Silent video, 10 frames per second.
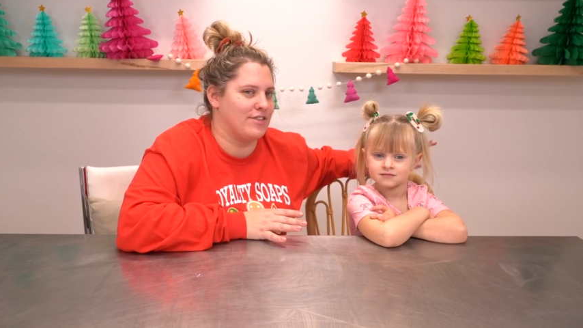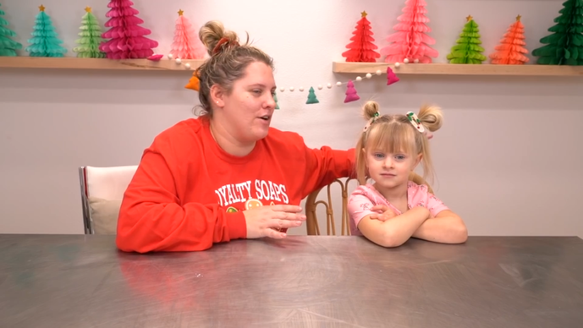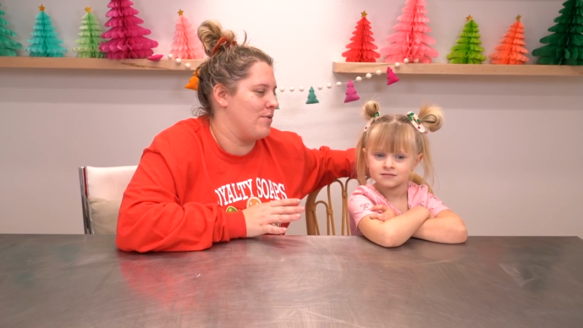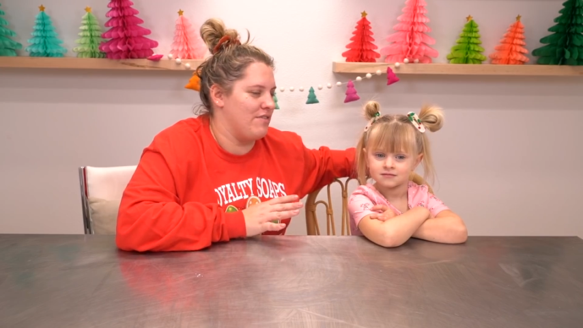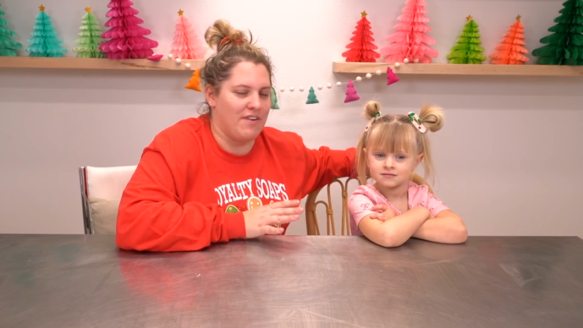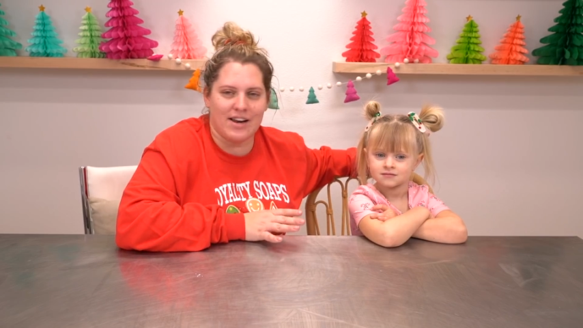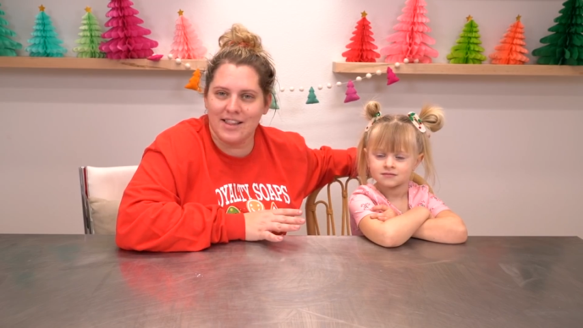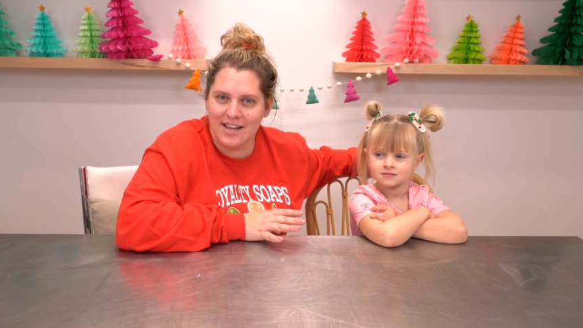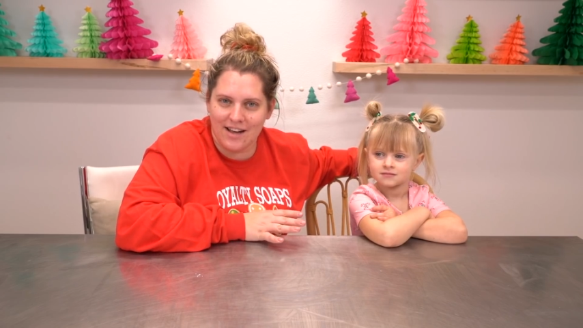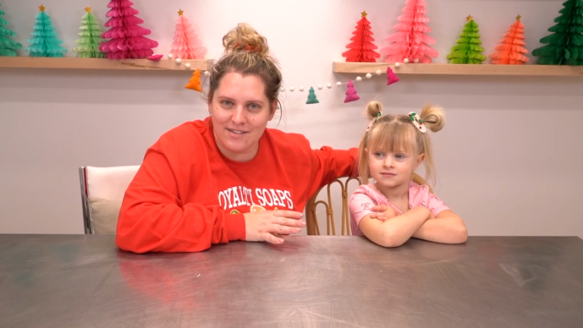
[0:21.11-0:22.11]
Speaker 1: so we
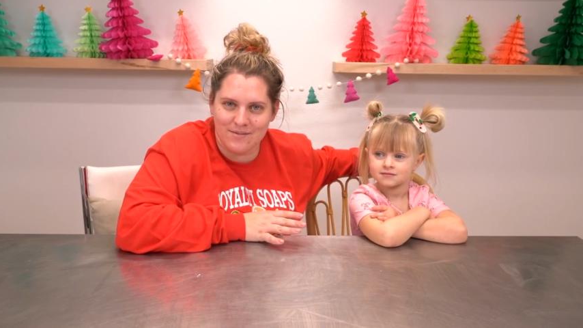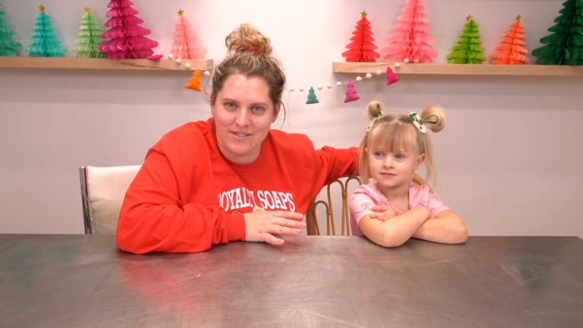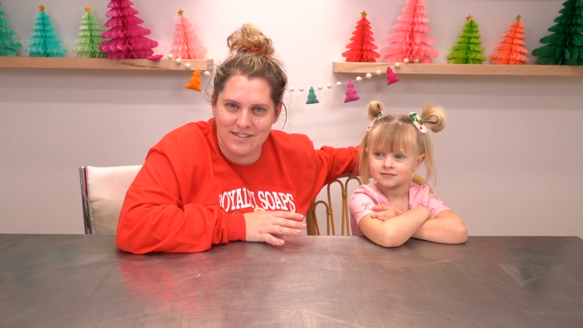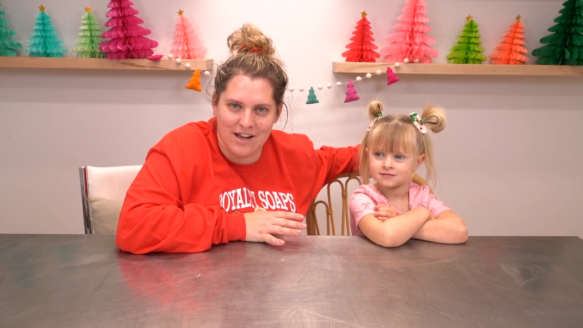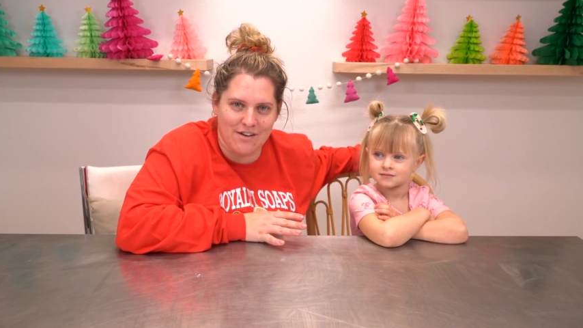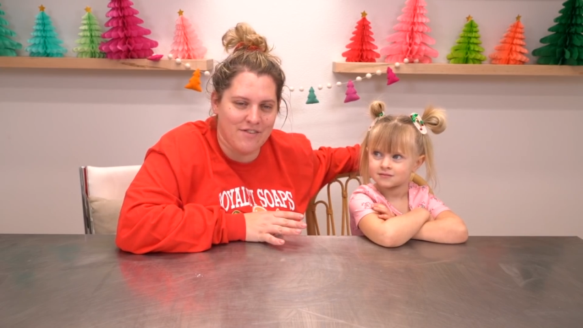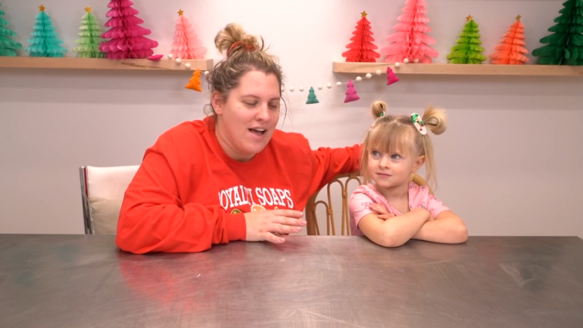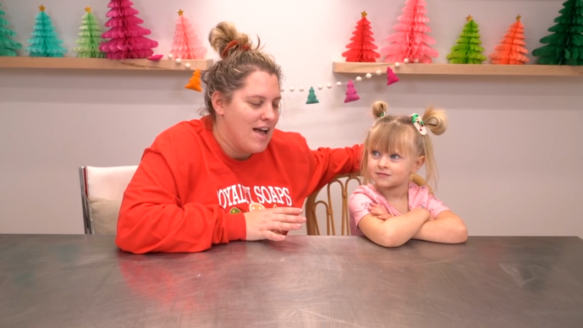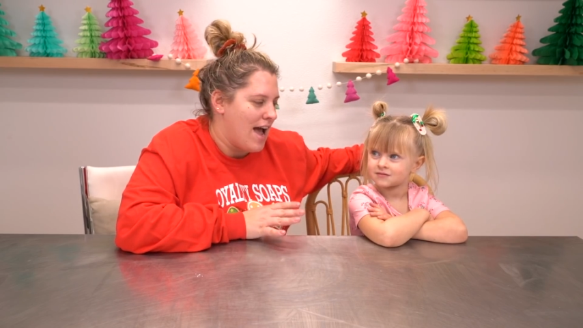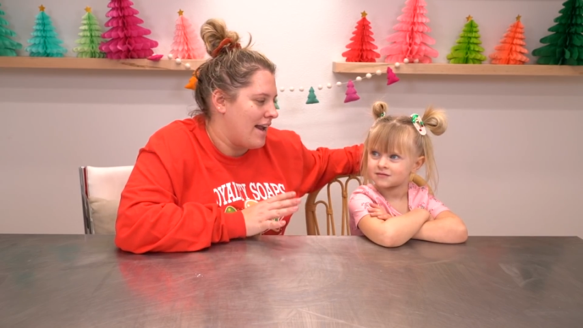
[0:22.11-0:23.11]
finally got some stuff,
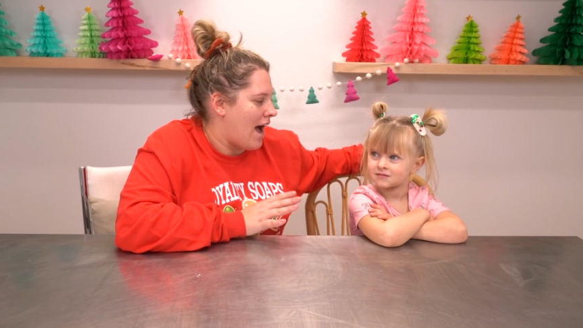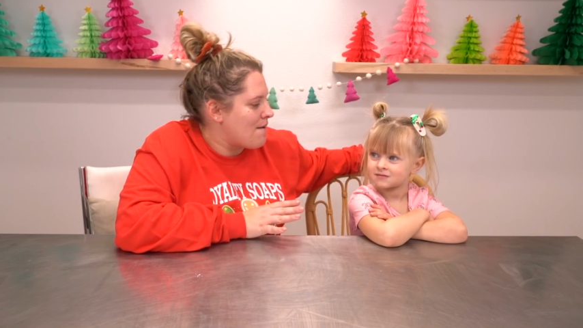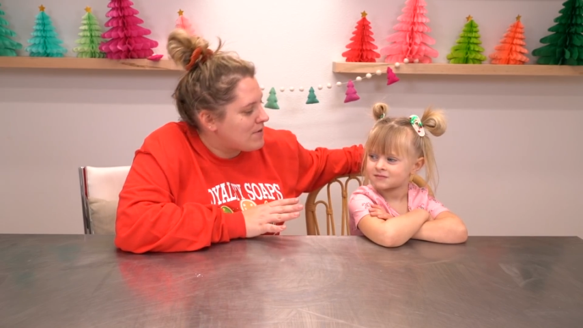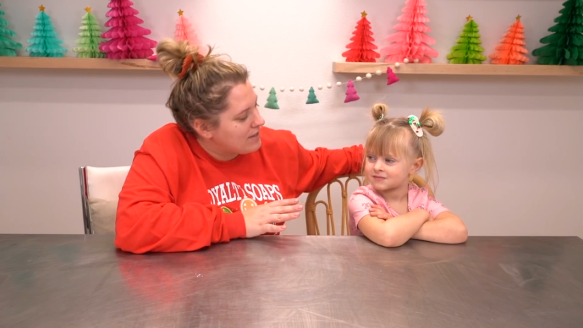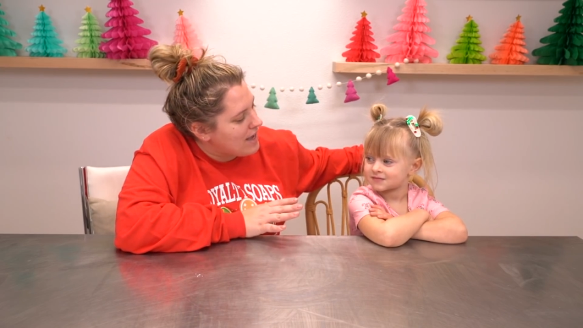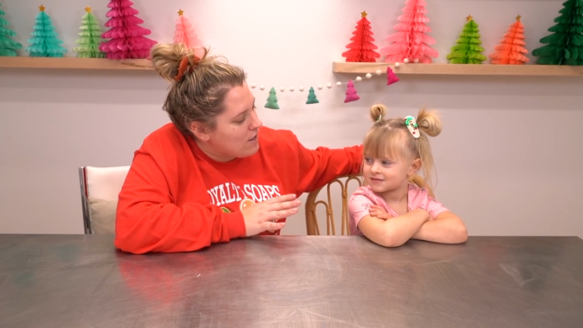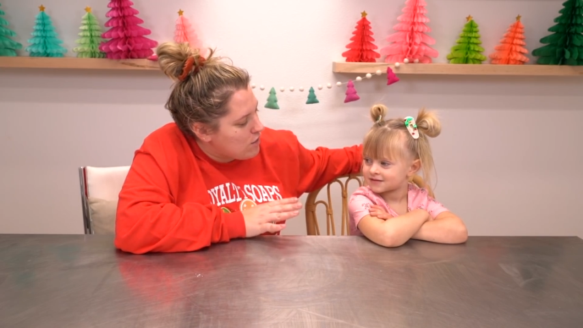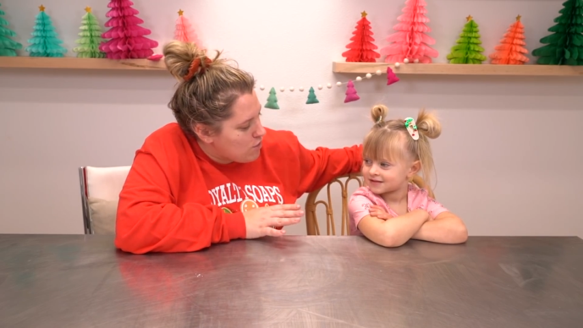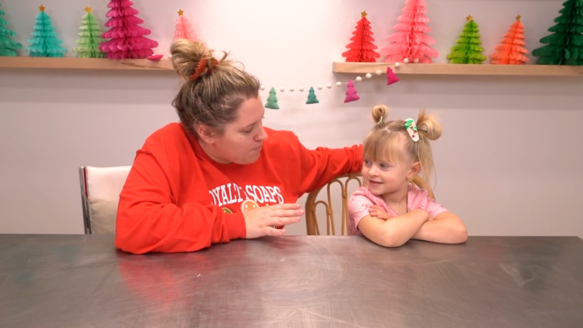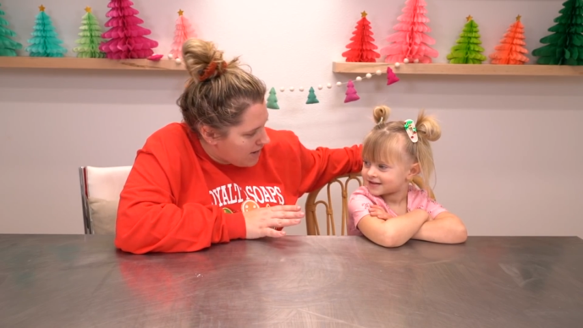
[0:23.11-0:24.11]
and I'm gonna let
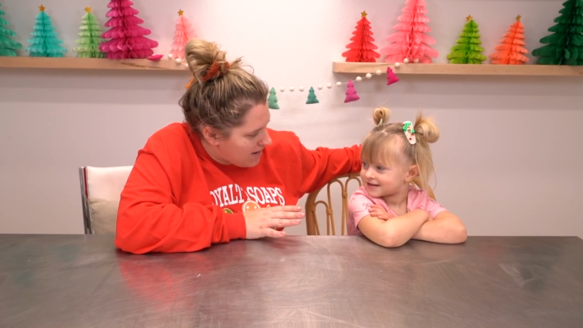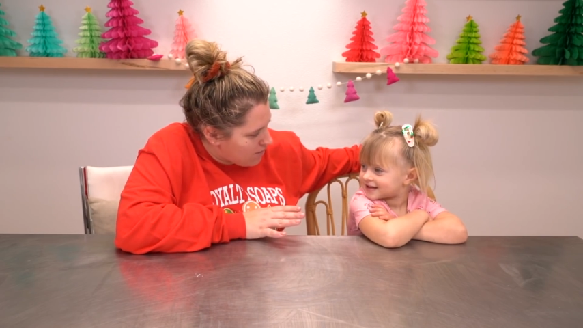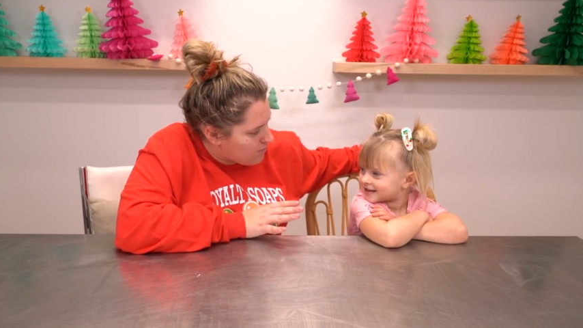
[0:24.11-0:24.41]
you pick